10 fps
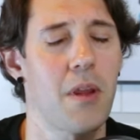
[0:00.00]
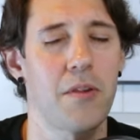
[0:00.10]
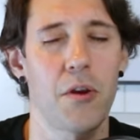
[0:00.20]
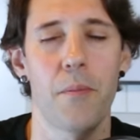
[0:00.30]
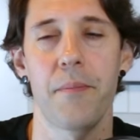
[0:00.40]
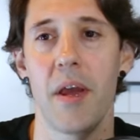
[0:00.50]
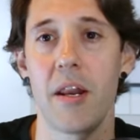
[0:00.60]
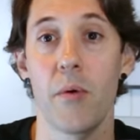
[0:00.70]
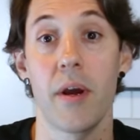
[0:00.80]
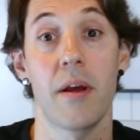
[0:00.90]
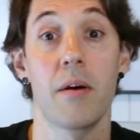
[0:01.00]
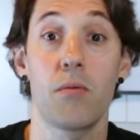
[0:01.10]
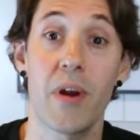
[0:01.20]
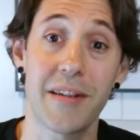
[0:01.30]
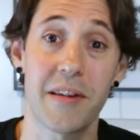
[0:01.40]
So anyway,
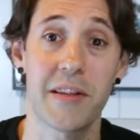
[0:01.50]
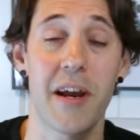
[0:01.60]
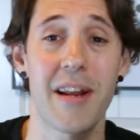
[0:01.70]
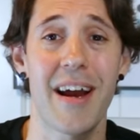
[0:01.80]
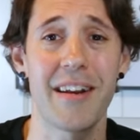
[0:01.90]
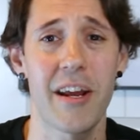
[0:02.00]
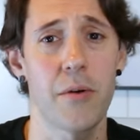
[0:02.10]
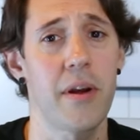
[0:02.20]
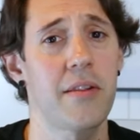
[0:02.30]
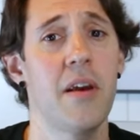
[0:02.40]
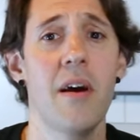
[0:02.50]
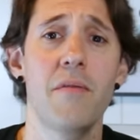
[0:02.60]
rant aside, I digress.